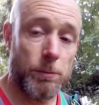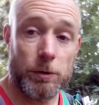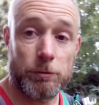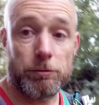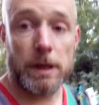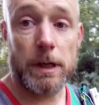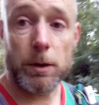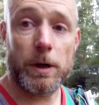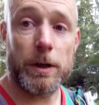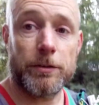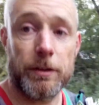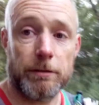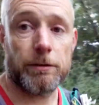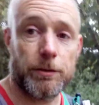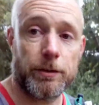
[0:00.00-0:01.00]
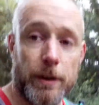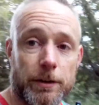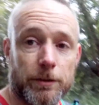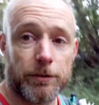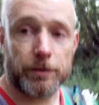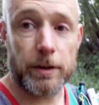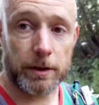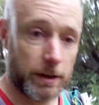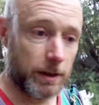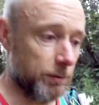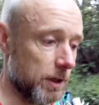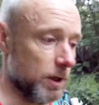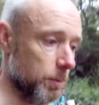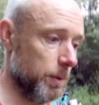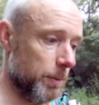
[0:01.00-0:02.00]
Really quite seriously considered
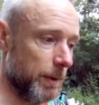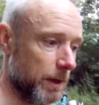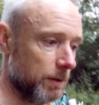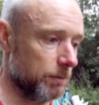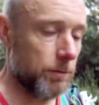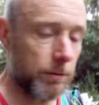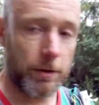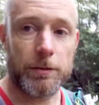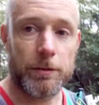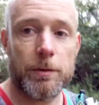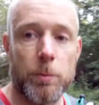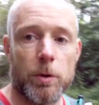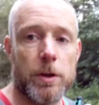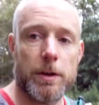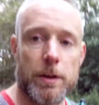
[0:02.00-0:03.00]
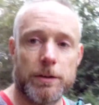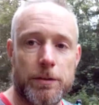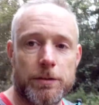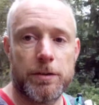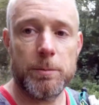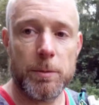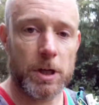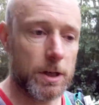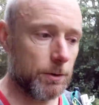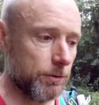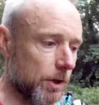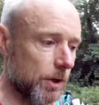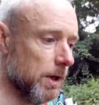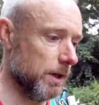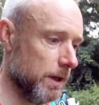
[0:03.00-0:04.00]
giving up about 91, 92
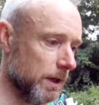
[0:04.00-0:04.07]
miles.